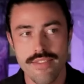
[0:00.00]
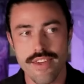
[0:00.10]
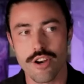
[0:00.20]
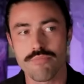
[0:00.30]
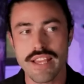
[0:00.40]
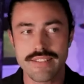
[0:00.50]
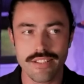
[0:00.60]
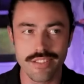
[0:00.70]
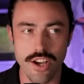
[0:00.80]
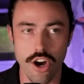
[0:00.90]
that are
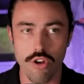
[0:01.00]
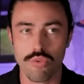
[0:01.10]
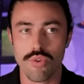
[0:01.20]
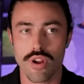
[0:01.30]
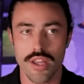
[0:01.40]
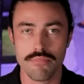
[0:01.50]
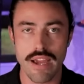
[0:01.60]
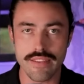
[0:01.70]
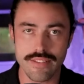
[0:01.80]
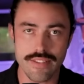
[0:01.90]
basically all run
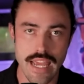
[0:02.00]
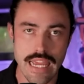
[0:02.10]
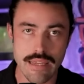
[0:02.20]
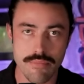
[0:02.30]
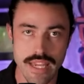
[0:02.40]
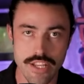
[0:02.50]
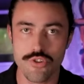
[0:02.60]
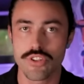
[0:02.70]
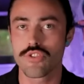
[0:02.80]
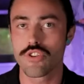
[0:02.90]
by the same
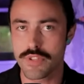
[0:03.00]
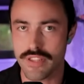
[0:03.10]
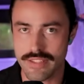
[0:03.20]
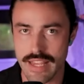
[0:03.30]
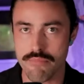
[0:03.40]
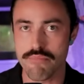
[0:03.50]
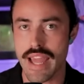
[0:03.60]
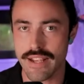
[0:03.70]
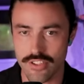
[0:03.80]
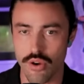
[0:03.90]
interest groups and the same
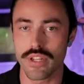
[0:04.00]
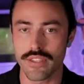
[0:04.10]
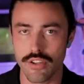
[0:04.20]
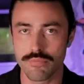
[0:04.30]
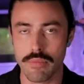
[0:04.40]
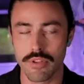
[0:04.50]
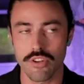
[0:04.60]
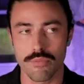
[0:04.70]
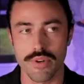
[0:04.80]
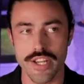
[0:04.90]
banks owning those public
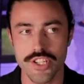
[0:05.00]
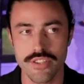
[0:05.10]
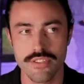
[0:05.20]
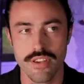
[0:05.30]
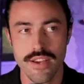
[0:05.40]
corporations